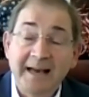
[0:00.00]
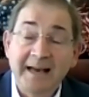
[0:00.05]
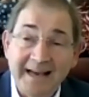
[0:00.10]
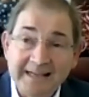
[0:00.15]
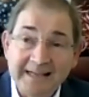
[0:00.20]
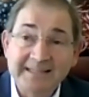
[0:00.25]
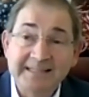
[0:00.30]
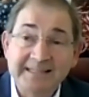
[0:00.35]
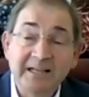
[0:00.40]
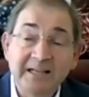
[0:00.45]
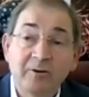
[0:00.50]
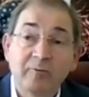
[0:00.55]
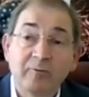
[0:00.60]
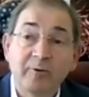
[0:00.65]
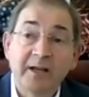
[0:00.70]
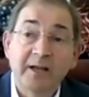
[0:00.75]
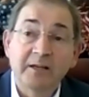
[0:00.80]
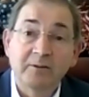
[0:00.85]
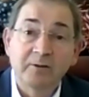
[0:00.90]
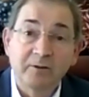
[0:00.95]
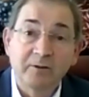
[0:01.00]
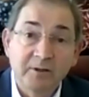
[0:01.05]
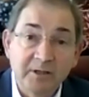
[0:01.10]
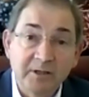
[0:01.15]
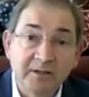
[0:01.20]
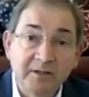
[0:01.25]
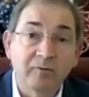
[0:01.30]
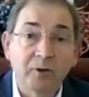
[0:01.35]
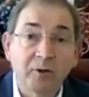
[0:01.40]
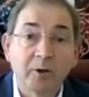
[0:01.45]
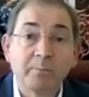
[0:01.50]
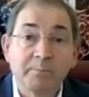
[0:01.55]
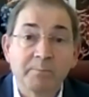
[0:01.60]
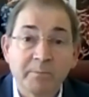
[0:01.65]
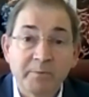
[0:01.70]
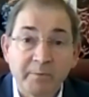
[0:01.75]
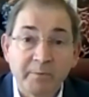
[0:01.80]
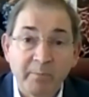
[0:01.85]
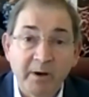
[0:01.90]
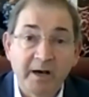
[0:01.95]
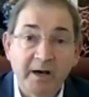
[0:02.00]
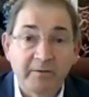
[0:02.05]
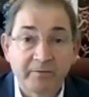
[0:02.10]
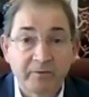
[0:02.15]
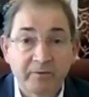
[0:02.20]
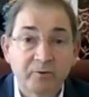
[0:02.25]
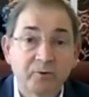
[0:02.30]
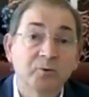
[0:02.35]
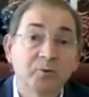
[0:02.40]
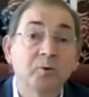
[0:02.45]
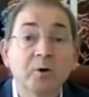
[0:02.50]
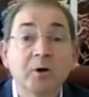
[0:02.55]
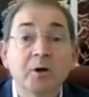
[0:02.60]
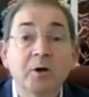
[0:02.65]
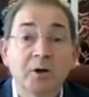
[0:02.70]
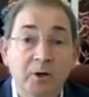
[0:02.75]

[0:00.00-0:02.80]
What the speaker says: accelerate the development path to